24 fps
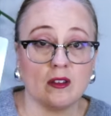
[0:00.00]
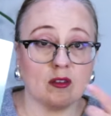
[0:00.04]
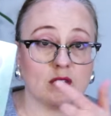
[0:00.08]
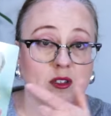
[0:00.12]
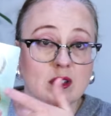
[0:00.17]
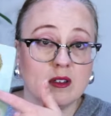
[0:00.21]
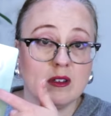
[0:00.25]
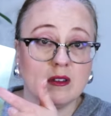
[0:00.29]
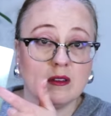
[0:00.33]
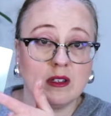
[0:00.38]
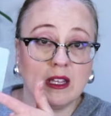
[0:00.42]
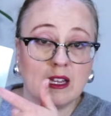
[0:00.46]
There's
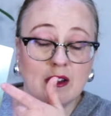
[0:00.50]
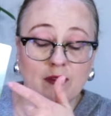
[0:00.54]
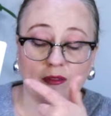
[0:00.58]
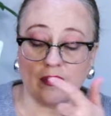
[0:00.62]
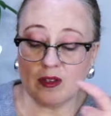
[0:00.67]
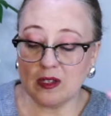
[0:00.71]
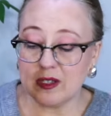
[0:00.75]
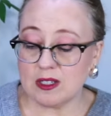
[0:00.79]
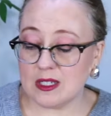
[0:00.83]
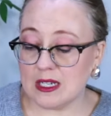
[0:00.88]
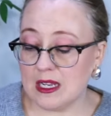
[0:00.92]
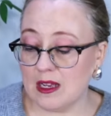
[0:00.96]
a link for
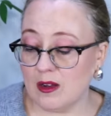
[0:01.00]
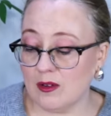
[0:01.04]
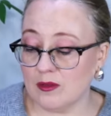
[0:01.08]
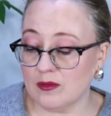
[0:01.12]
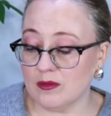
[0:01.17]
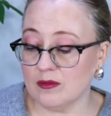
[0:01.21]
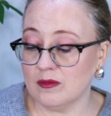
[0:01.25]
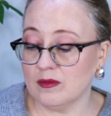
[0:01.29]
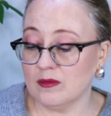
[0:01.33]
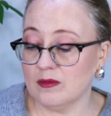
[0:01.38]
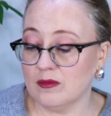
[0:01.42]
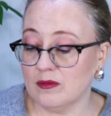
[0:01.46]
this
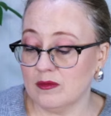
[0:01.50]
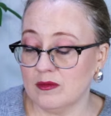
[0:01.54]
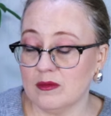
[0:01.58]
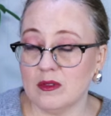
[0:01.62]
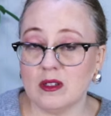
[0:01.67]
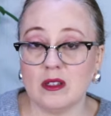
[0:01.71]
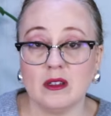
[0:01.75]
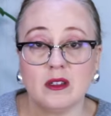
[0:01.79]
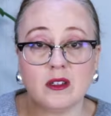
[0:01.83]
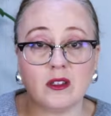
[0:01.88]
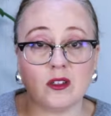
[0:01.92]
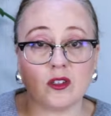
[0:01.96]
down
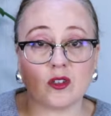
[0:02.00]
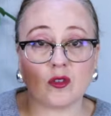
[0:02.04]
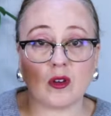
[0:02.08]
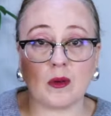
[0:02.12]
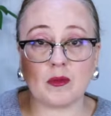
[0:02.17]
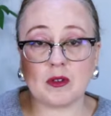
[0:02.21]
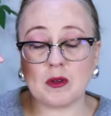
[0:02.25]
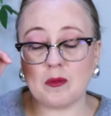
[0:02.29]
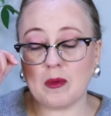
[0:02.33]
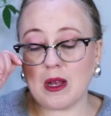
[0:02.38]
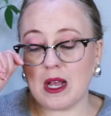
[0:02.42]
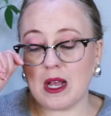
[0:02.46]
in the
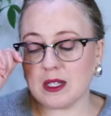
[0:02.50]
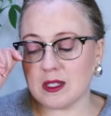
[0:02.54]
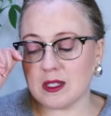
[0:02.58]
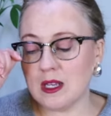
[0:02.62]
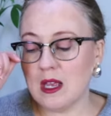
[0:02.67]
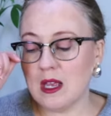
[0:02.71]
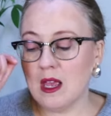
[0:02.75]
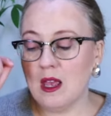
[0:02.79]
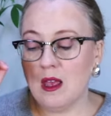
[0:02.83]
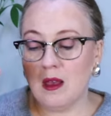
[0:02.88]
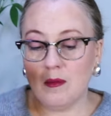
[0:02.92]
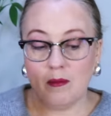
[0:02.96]
description box,
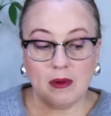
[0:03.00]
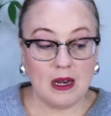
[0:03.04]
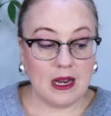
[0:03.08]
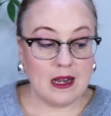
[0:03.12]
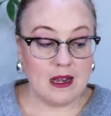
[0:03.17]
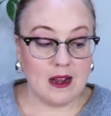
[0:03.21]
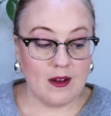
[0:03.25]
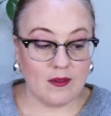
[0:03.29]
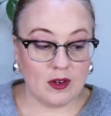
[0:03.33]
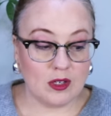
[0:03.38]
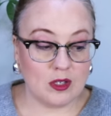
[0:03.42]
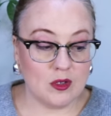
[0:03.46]
but I
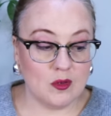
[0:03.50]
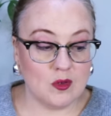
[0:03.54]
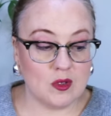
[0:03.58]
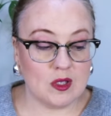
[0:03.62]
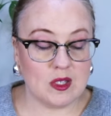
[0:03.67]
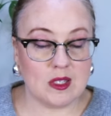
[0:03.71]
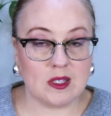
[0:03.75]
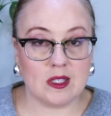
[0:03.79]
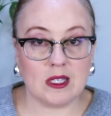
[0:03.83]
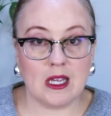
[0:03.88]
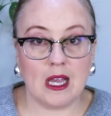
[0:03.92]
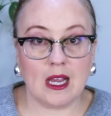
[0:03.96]
never used
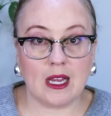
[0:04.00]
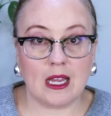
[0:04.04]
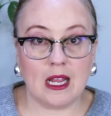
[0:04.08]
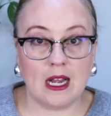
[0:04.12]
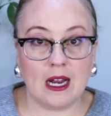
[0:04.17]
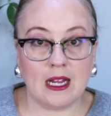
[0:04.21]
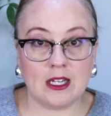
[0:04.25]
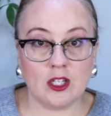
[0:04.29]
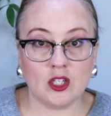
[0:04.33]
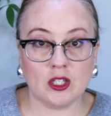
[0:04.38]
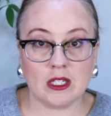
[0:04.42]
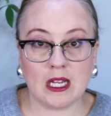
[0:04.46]
this deck, and
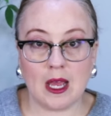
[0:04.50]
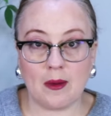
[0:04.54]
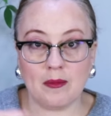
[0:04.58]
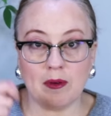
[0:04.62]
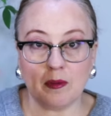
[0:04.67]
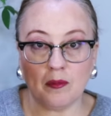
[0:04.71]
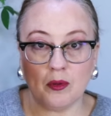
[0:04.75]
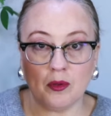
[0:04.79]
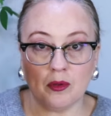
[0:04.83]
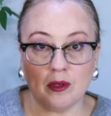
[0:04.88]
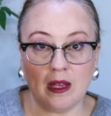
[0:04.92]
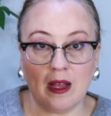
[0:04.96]
I just
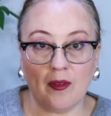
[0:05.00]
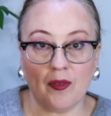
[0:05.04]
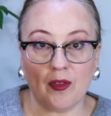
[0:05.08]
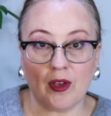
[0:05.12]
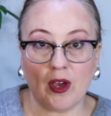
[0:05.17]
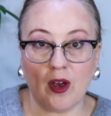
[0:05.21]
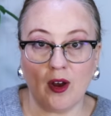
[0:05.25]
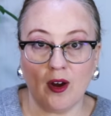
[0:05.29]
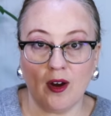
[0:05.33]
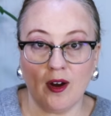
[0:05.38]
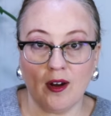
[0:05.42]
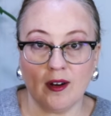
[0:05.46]
happened to pull out the
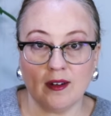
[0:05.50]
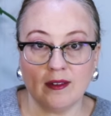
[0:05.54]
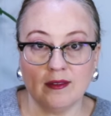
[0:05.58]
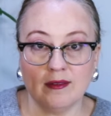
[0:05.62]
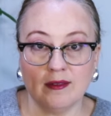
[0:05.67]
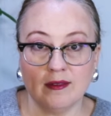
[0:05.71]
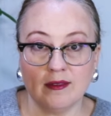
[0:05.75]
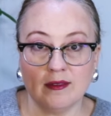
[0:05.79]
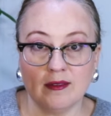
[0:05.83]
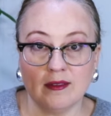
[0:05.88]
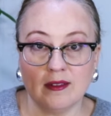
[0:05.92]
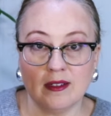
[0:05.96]
card,
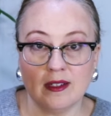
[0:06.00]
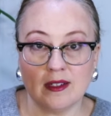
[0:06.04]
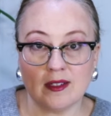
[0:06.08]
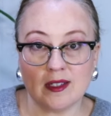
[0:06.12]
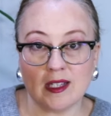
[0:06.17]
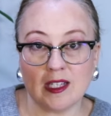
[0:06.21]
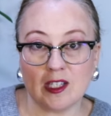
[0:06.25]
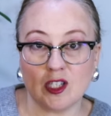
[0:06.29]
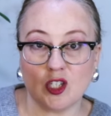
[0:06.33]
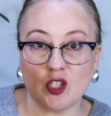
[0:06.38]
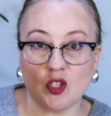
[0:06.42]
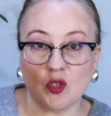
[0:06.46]
and it
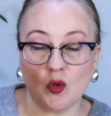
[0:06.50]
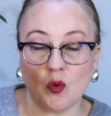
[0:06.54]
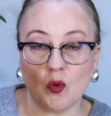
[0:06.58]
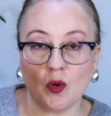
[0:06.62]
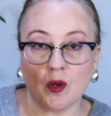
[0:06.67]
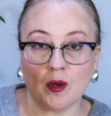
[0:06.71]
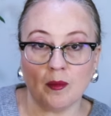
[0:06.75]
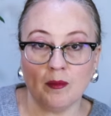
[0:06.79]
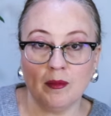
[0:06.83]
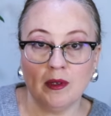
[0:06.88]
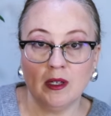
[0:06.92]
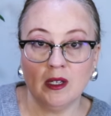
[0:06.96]
says
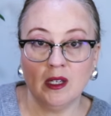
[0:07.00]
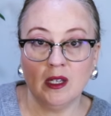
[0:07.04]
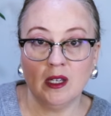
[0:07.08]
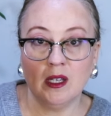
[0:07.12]
Storm,